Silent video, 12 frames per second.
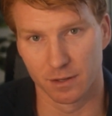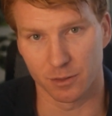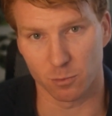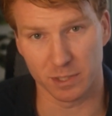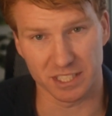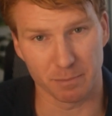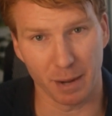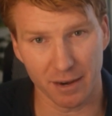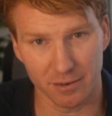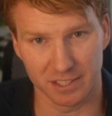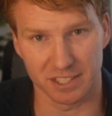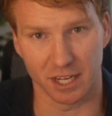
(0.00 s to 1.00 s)
The risk
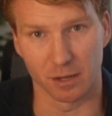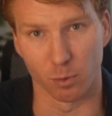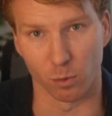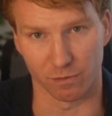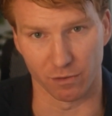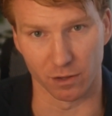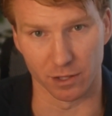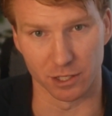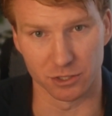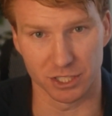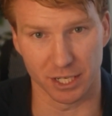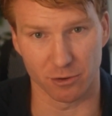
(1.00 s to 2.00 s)
parity style
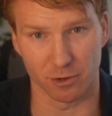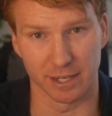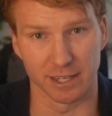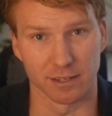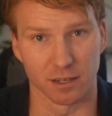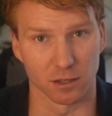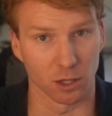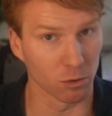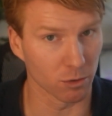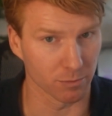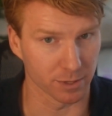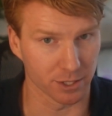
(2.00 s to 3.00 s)
portfolio generated a
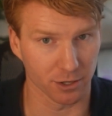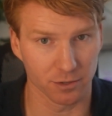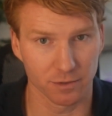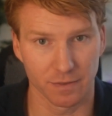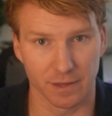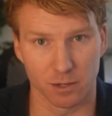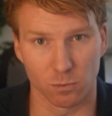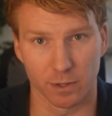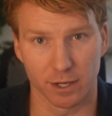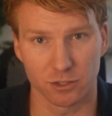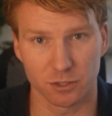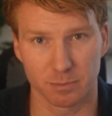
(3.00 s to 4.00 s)
lower return than a
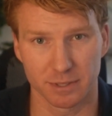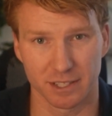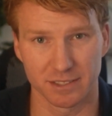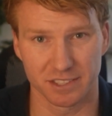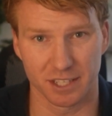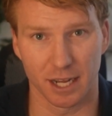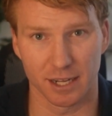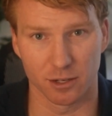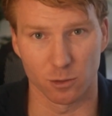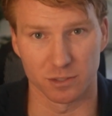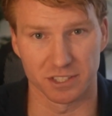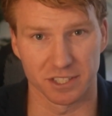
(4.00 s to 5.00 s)
100% stock
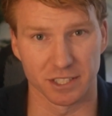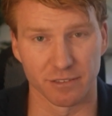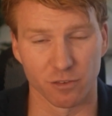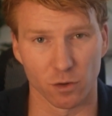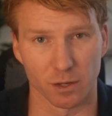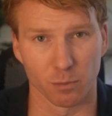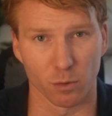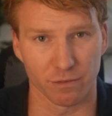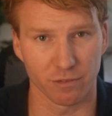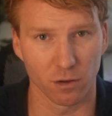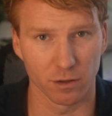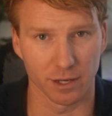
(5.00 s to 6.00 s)
or 60-40
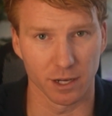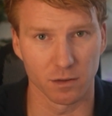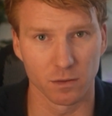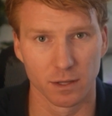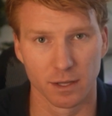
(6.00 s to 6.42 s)
portfolio,